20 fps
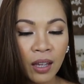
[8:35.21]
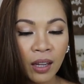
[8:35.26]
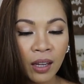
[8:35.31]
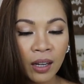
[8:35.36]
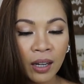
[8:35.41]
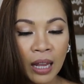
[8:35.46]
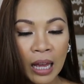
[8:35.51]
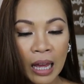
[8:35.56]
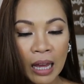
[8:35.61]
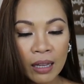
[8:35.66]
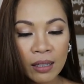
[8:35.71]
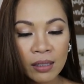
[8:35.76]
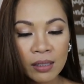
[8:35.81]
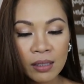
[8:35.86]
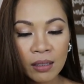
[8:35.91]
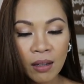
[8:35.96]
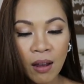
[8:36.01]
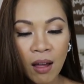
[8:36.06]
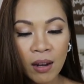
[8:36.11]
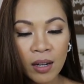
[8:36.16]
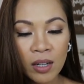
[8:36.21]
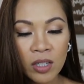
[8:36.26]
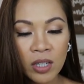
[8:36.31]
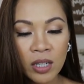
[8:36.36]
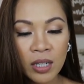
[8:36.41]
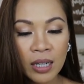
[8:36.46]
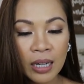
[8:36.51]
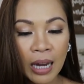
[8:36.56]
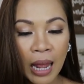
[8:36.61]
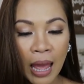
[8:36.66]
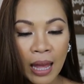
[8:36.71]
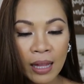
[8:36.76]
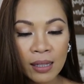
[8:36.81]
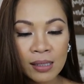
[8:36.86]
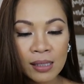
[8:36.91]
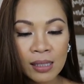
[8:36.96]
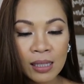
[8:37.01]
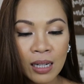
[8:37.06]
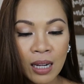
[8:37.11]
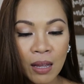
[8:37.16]
It has collagen
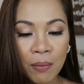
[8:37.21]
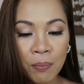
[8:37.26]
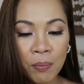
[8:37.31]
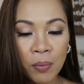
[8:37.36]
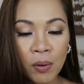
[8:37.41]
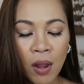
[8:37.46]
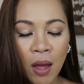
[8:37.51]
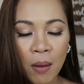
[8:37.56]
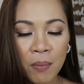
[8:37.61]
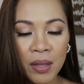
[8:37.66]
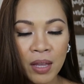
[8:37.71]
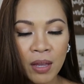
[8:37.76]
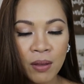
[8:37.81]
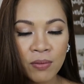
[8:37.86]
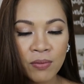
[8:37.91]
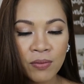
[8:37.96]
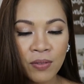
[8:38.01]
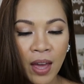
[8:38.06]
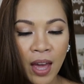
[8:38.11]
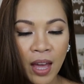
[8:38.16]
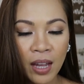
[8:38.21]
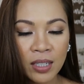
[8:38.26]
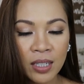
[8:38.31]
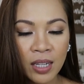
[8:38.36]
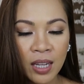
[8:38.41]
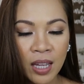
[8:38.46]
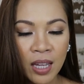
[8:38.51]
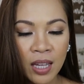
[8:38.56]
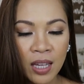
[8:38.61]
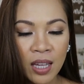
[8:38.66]
enhanced lip plumping effect,